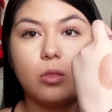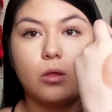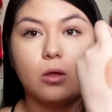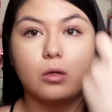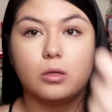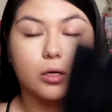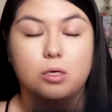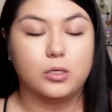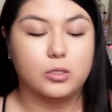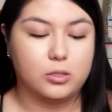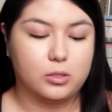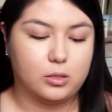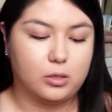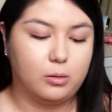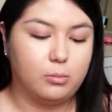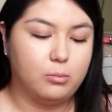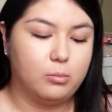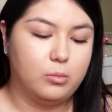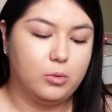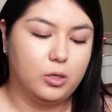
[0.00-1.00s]
like
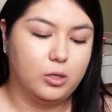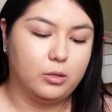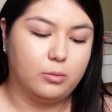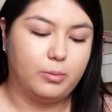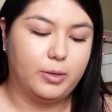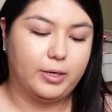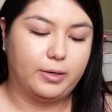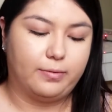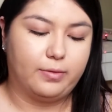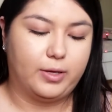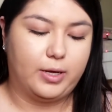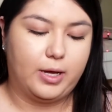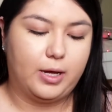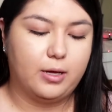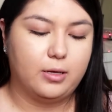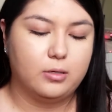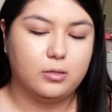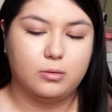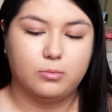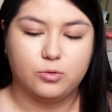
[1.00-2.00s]
some on the back of the
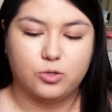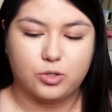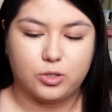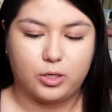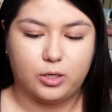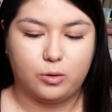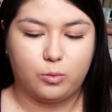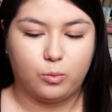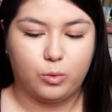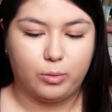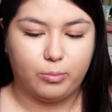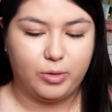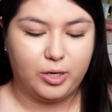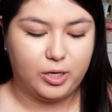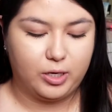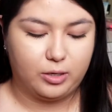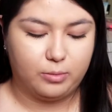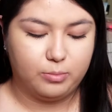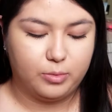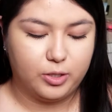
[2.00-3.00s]
hand. I'm just kind of warming it
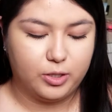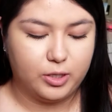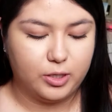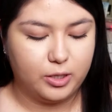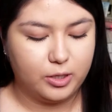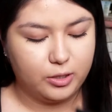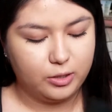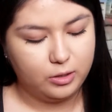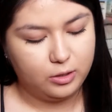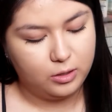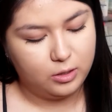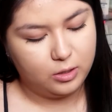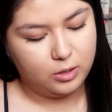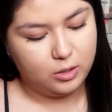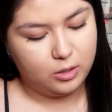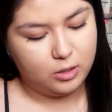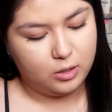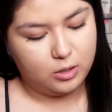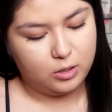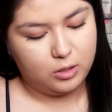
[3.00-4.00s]
up on there.
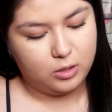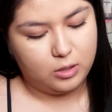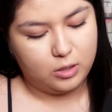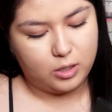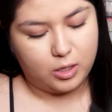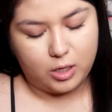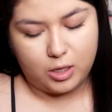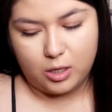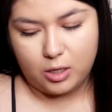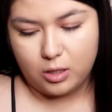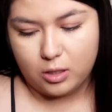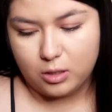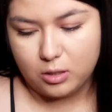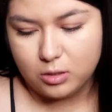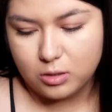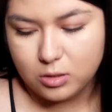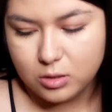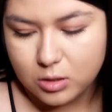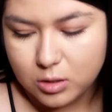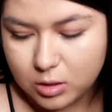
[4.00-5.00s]

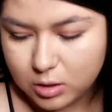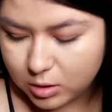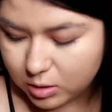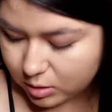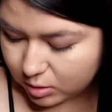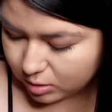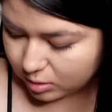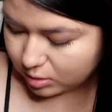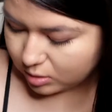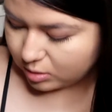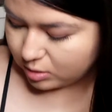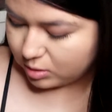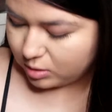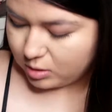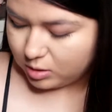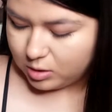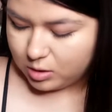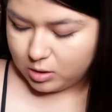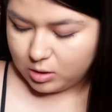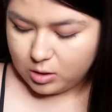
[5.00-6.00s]
And
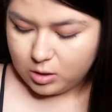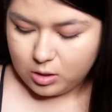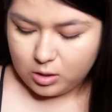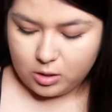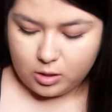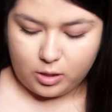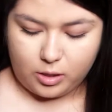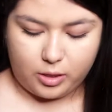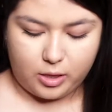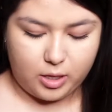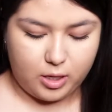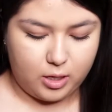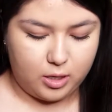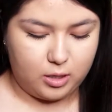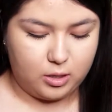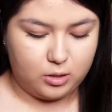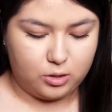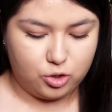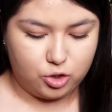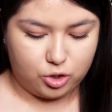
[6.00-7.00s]

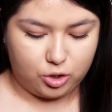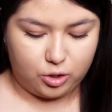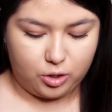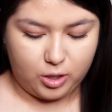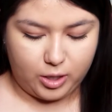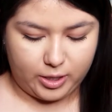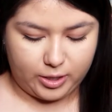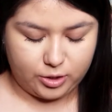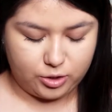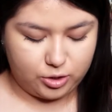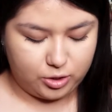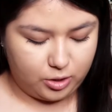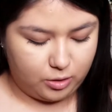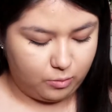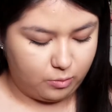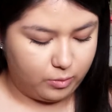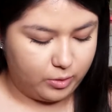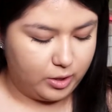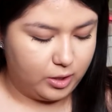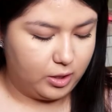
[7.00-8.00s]
then she actually
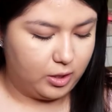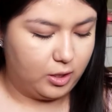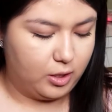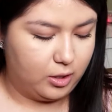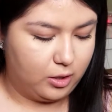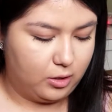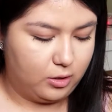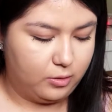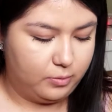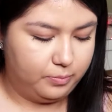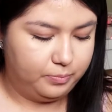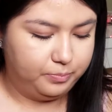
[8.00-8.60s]
went in